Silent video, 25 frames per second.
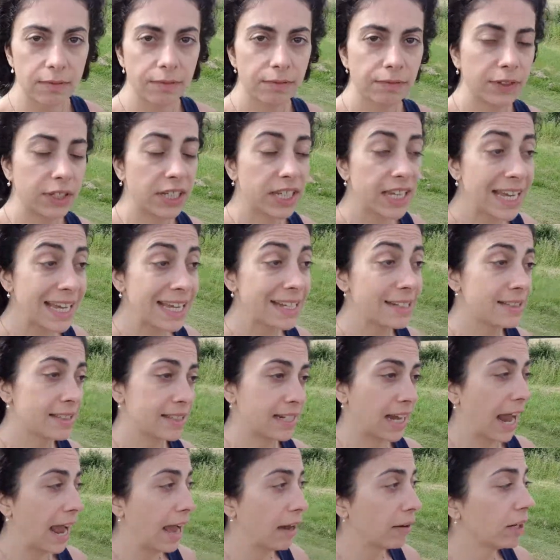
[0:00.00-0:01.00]
for years
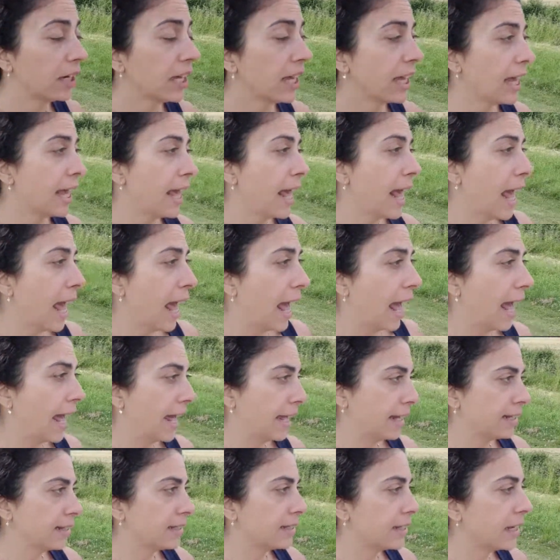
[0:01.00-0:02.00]
now.
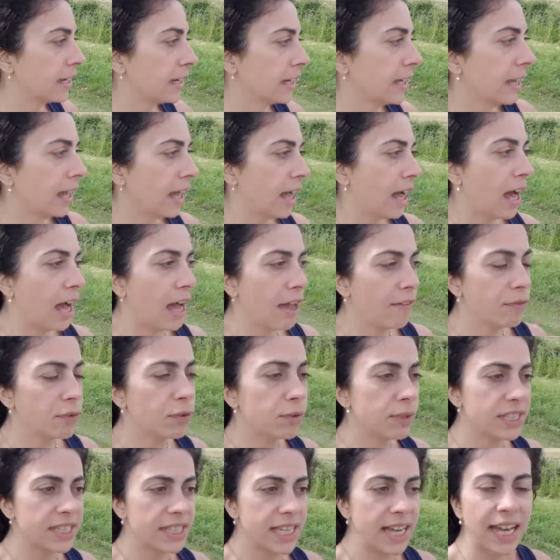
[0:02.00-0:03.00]
And I've
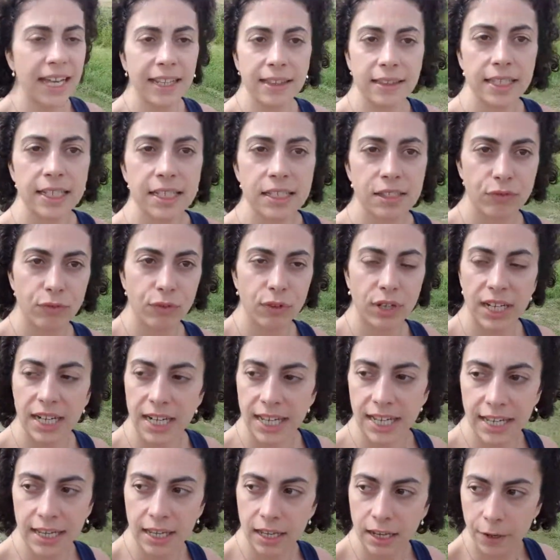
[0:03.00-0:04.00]
always had this
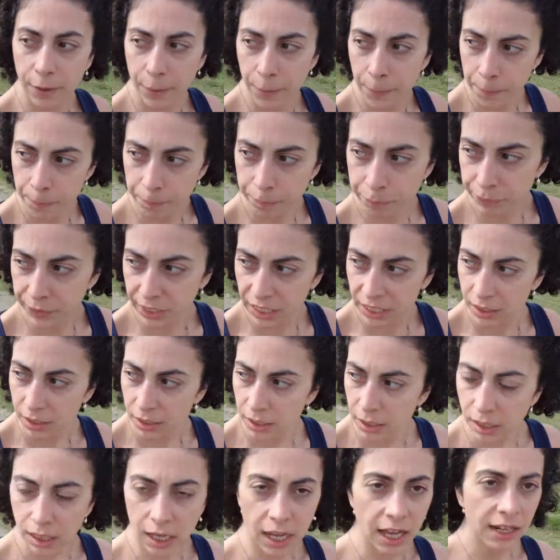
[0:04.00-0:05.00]
really
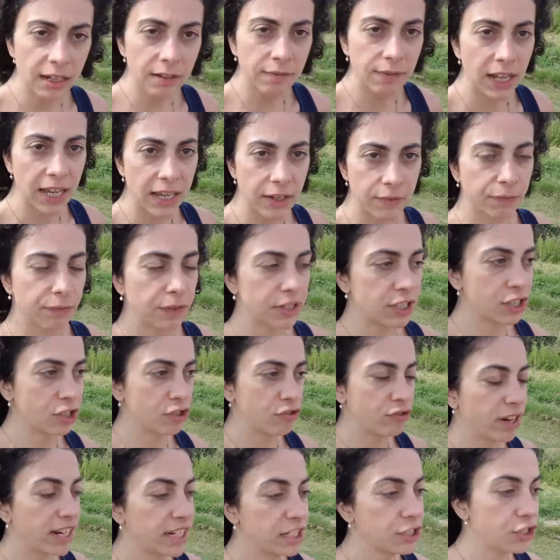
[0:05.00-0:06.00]
kind of like
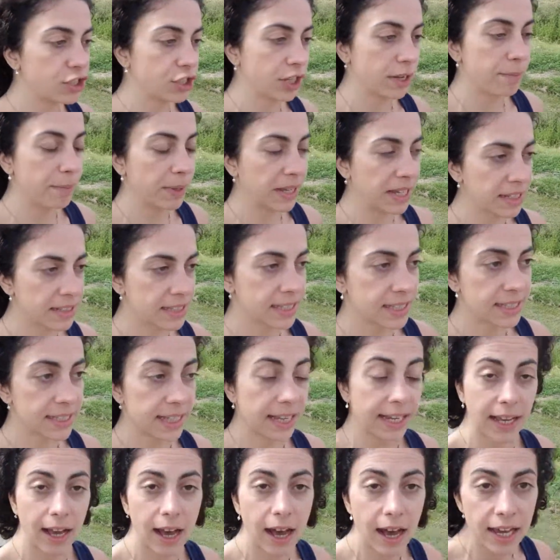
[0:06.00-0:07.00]
frustration, because it's
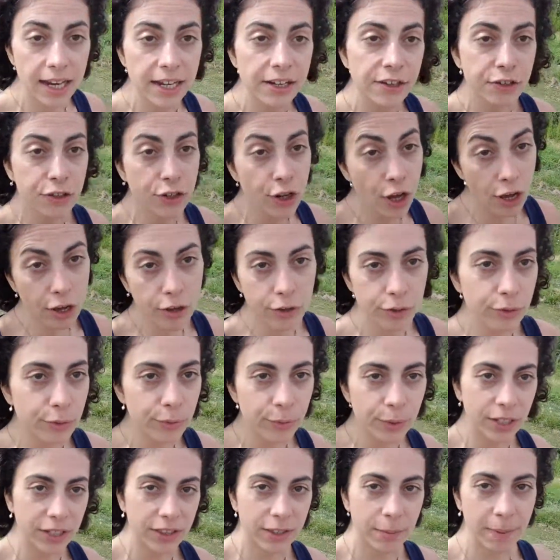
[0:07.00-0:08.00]
like, I know
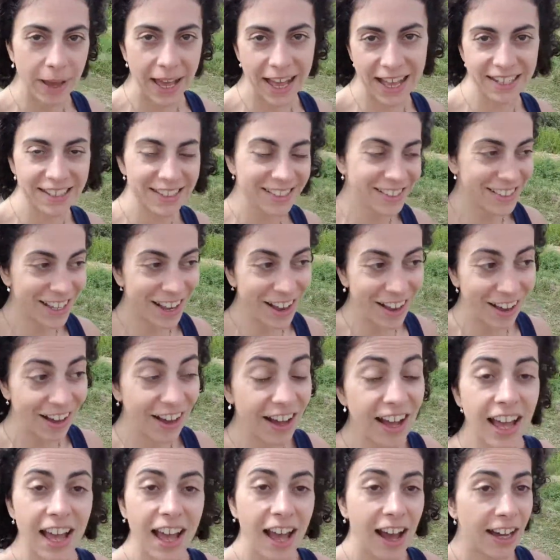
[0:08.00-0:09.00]
what the patterns are,
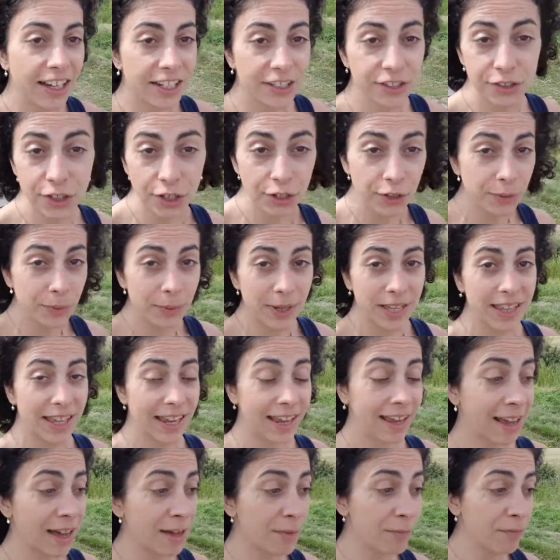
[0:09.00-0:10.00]
I know where they
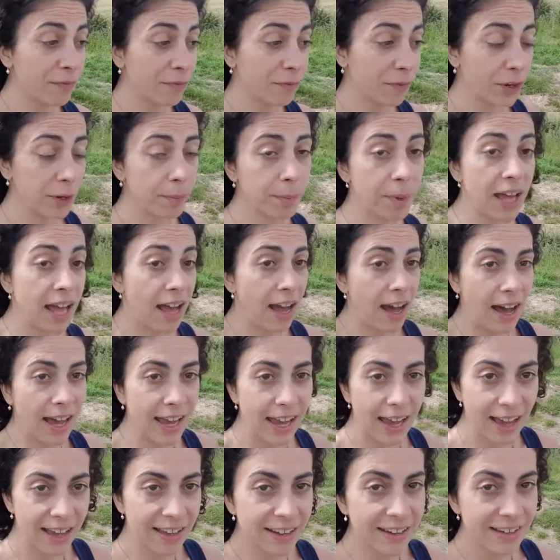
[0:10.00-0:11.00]
come from, I
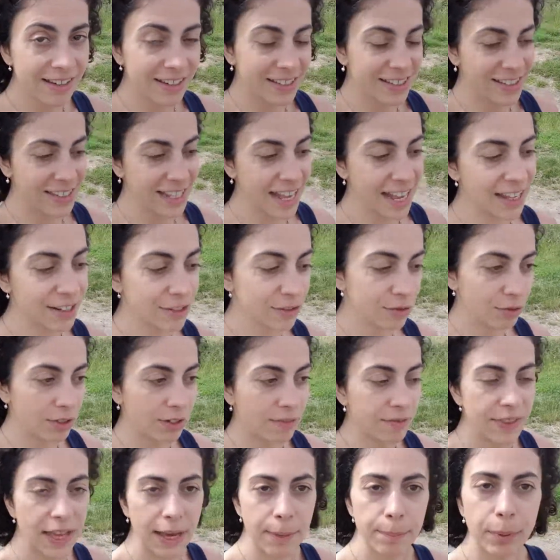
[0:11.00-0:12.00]
understand all
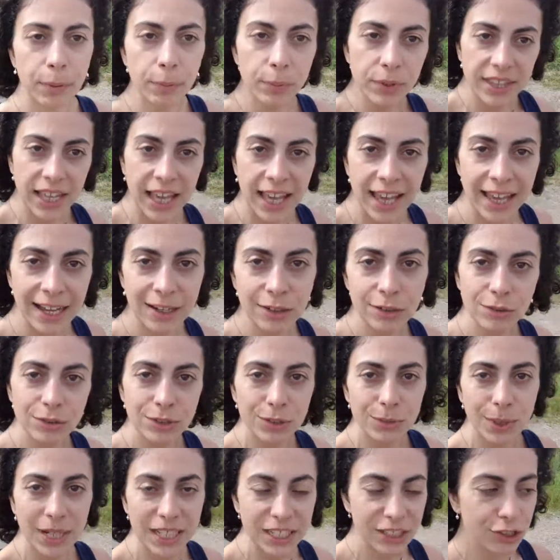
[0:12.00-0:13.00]
of that, but what the hell
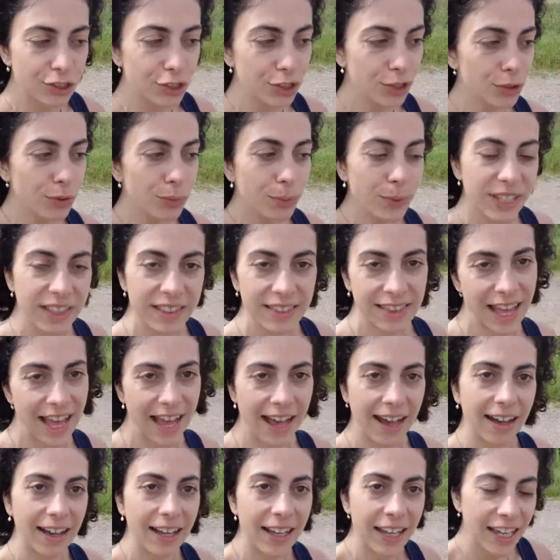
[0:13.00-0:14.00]
do I do with
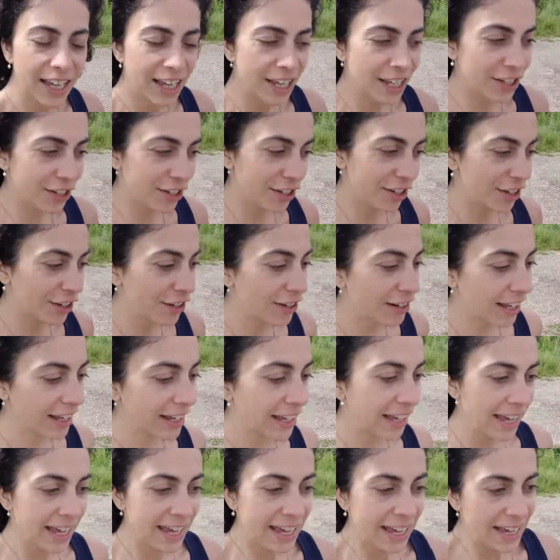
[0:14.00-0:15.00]
that? You know,
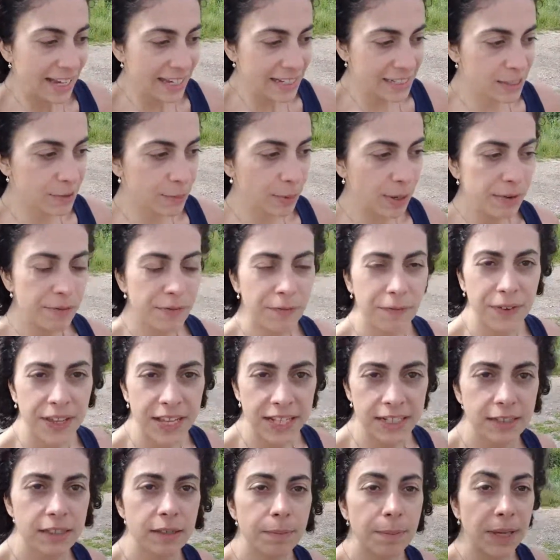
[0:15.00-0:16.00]
like, it's one
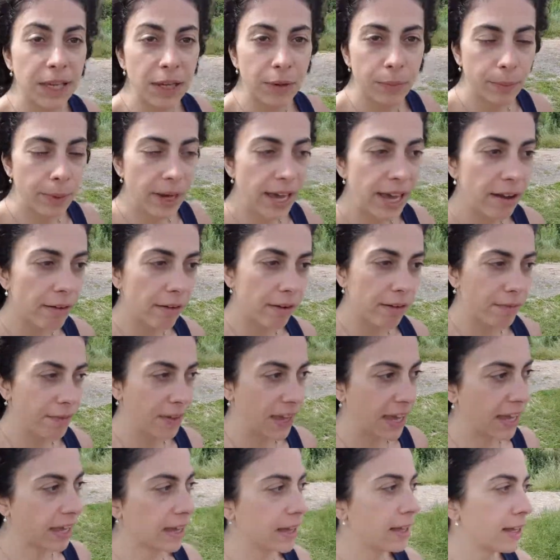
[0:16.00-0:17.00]
thing to be aware of
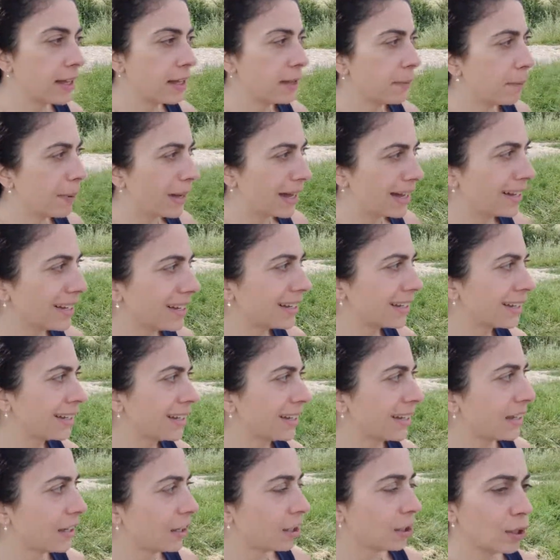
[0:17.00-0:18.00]
it, but
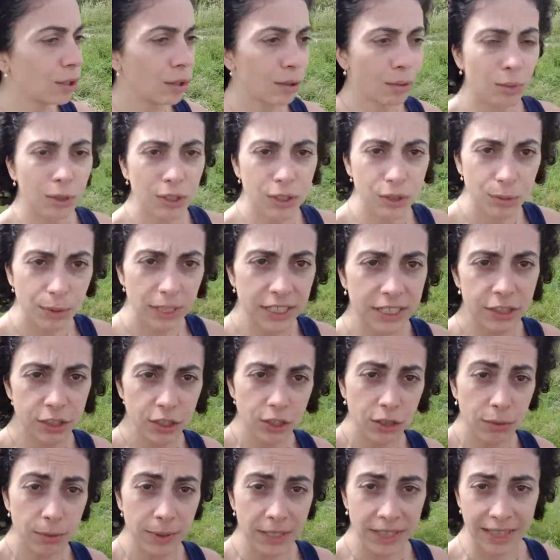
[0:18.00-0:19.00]
what do I
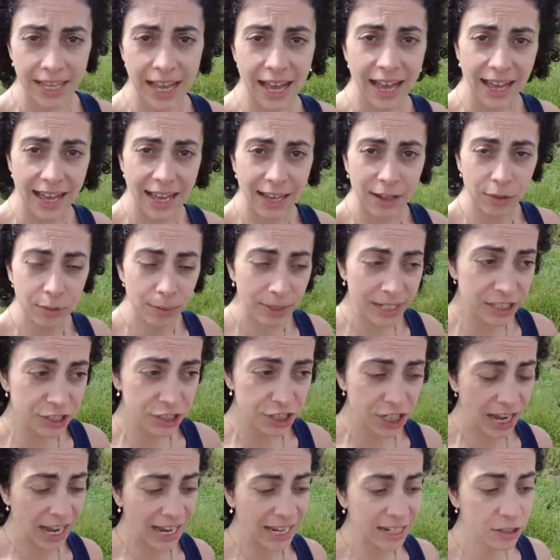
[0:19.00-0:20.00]
do with that? How do I
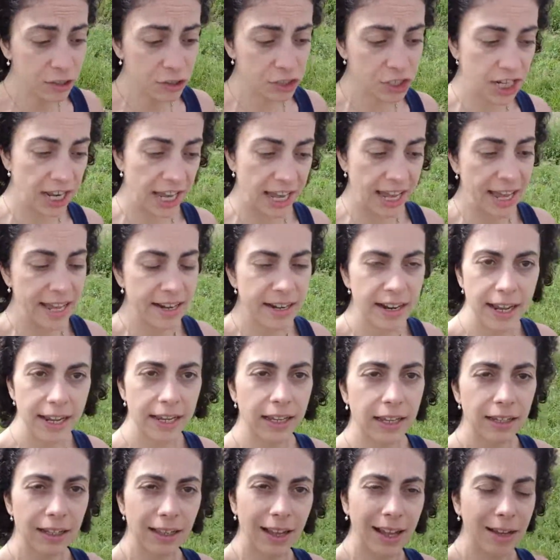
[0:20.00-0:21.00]
change it? And I
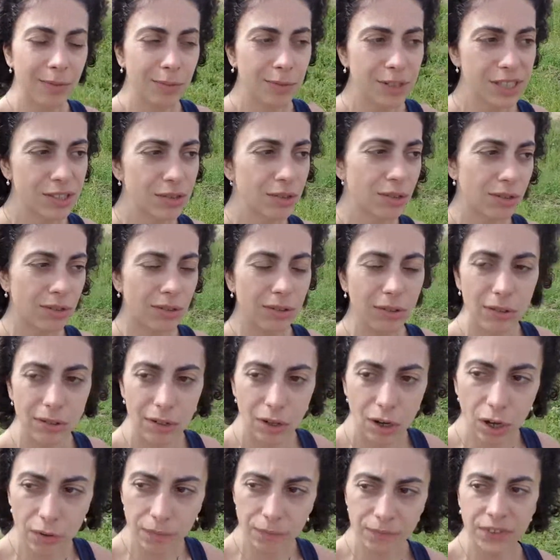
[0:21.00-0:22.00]
was
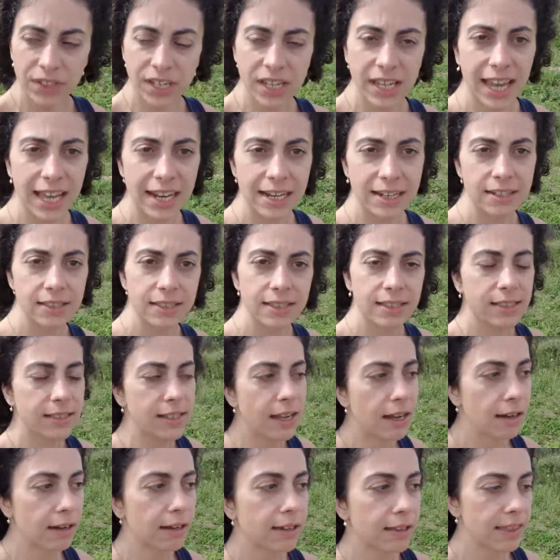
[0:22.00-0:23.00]
often getting
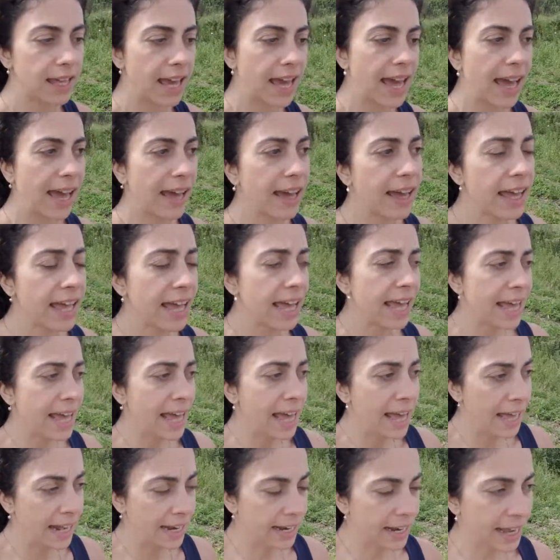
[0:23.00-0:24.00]
stuck there,
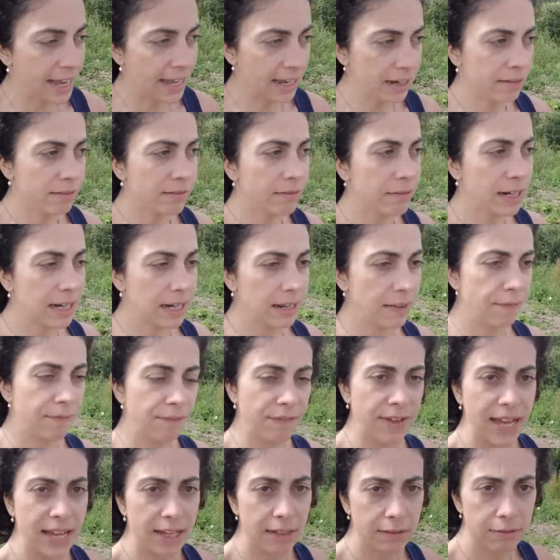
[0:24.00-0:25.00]
and I hadn't really
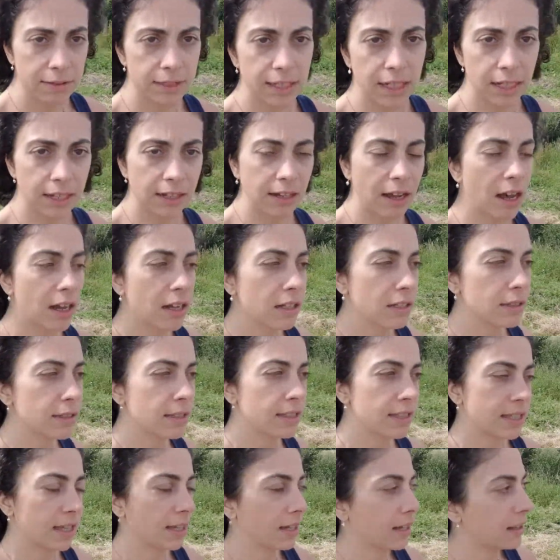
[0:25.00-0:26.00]
found an
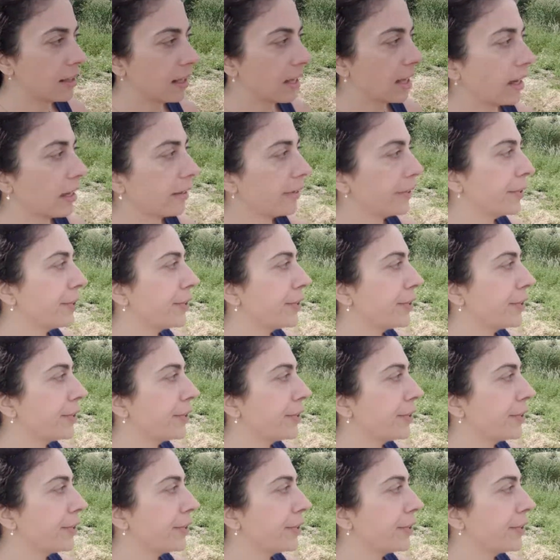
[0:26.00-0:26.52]
answer that,